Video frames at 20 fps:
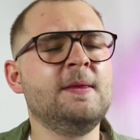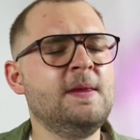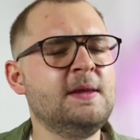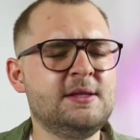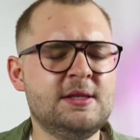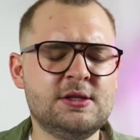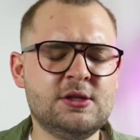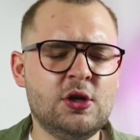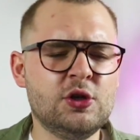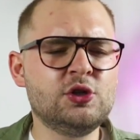
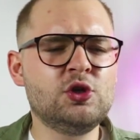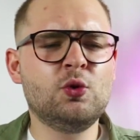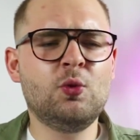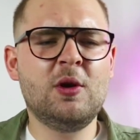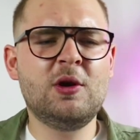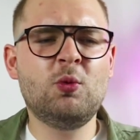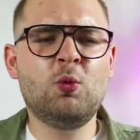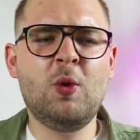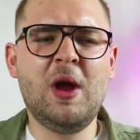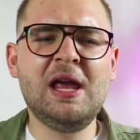This is also
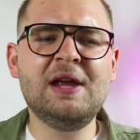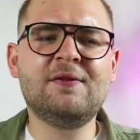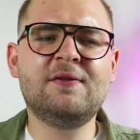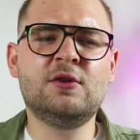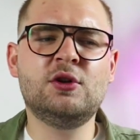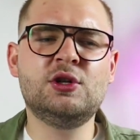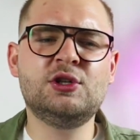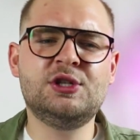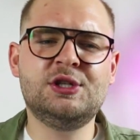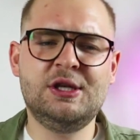what
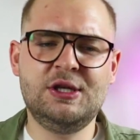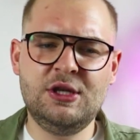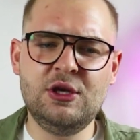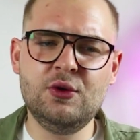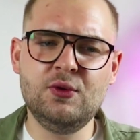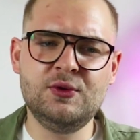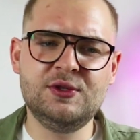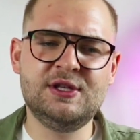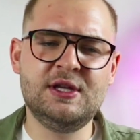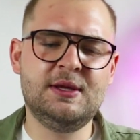wavers
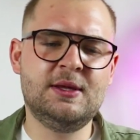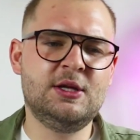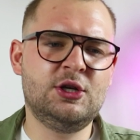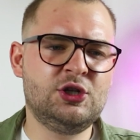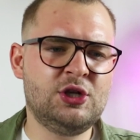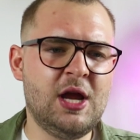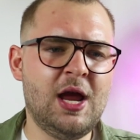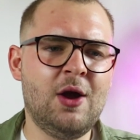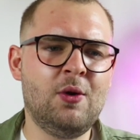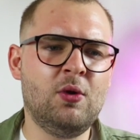use in the
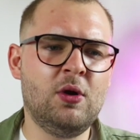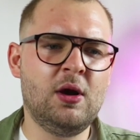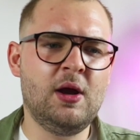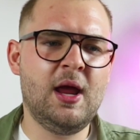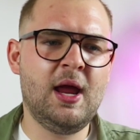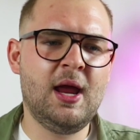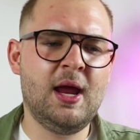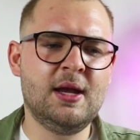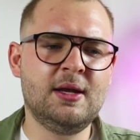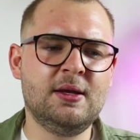shower,
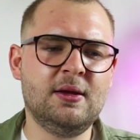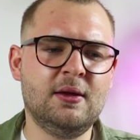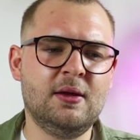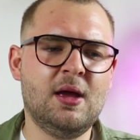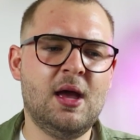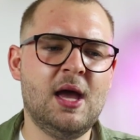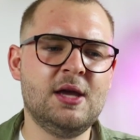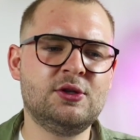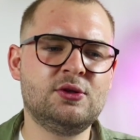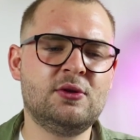and
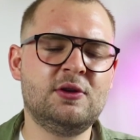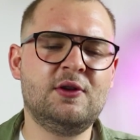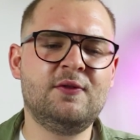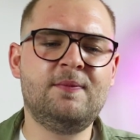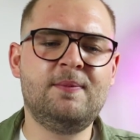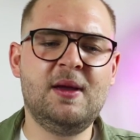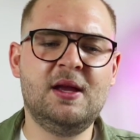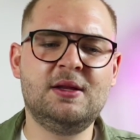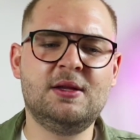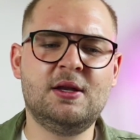I sort
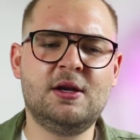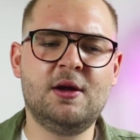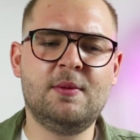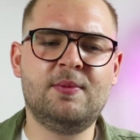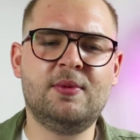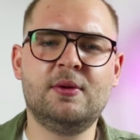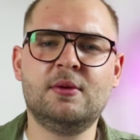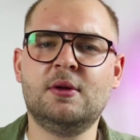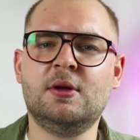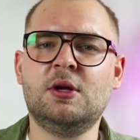of picked it
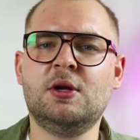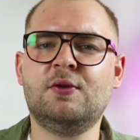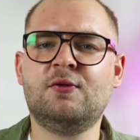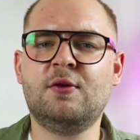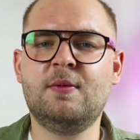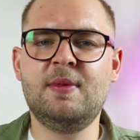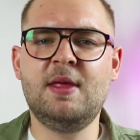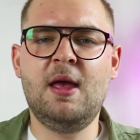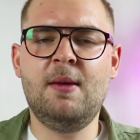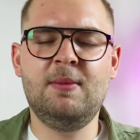up
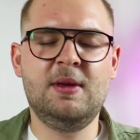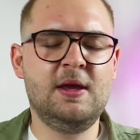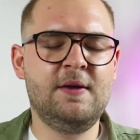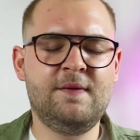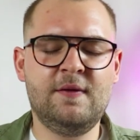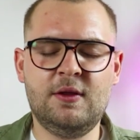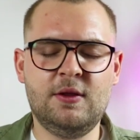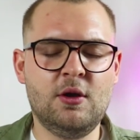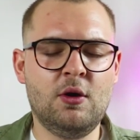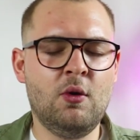from them,
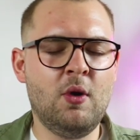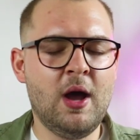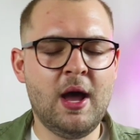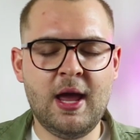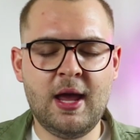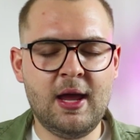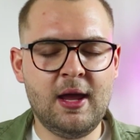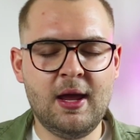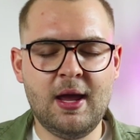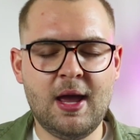even though
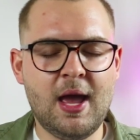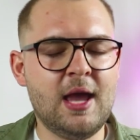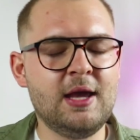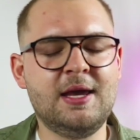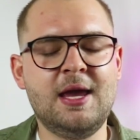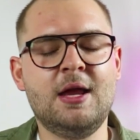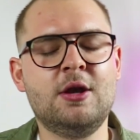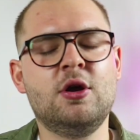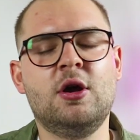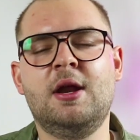
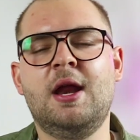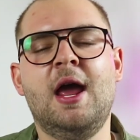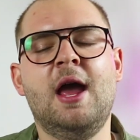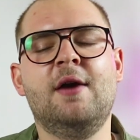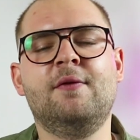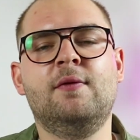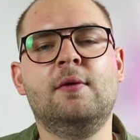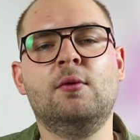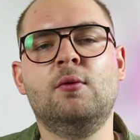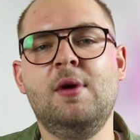I cannot
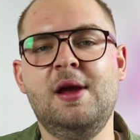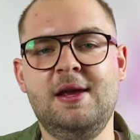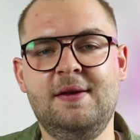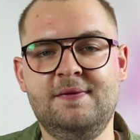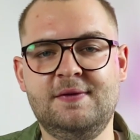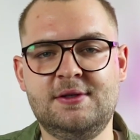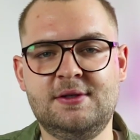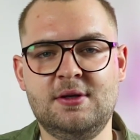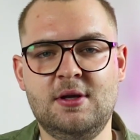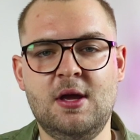have
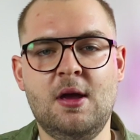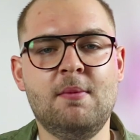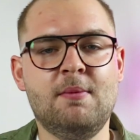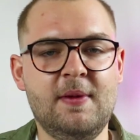waves.